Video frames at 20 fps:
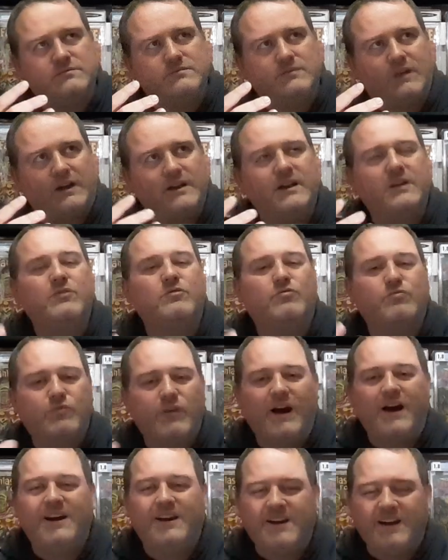I didn't
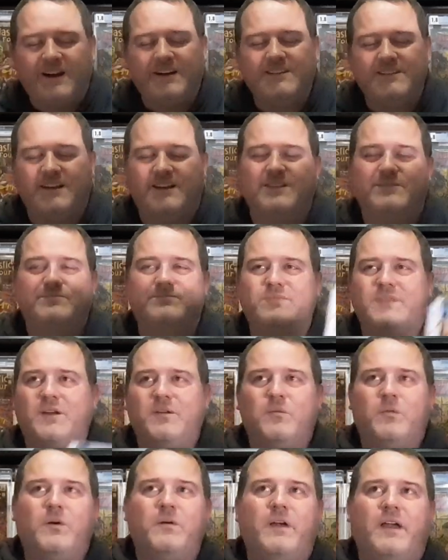like.
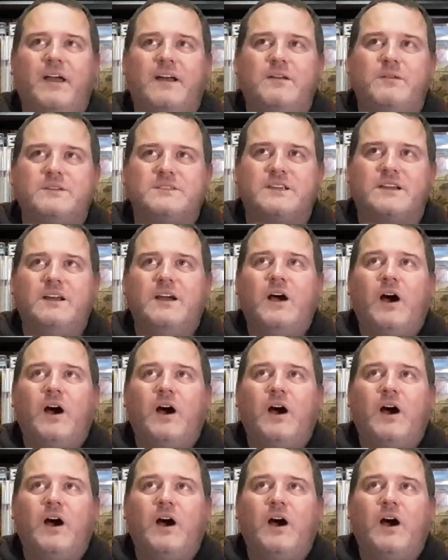How do I say?